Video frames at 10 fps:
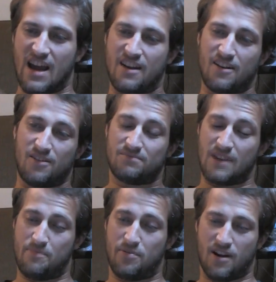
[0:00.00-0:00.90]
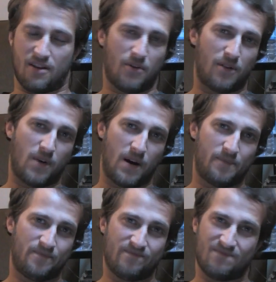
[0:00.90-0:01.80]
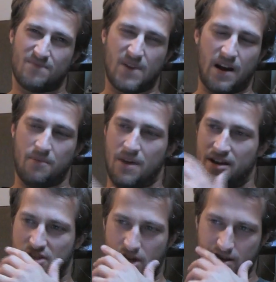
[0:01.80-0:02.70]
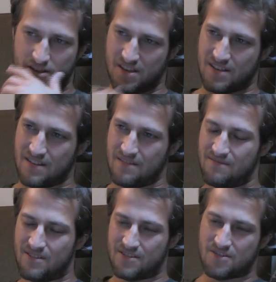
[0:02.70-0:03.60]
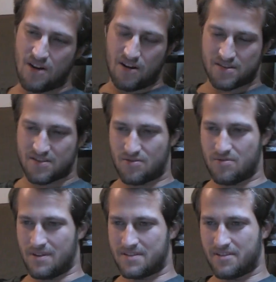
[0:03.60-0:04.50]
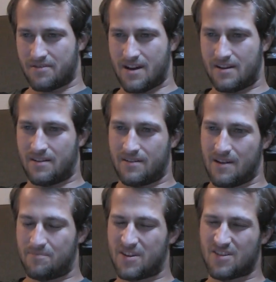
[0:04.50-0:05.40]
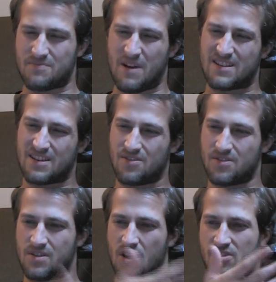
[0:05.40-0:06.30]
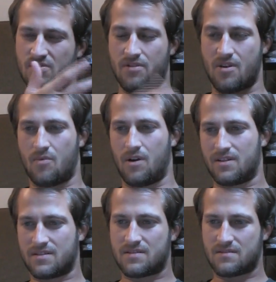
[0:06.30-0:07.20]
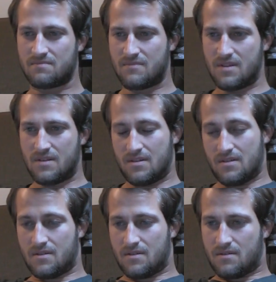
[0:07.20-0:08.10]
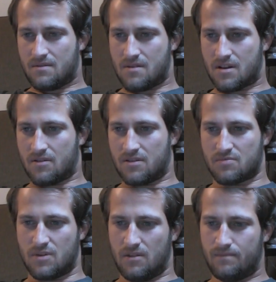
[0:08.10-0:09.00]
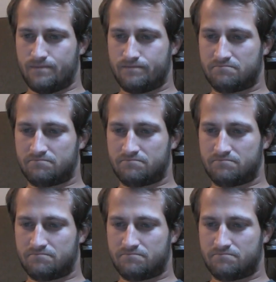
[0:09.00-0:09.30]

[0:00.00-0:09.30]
I don't know. I put on a 1-1. I might change it in, in two hours to 1-0. I don't know yet, because Mexico's not doing their well as they're good as well.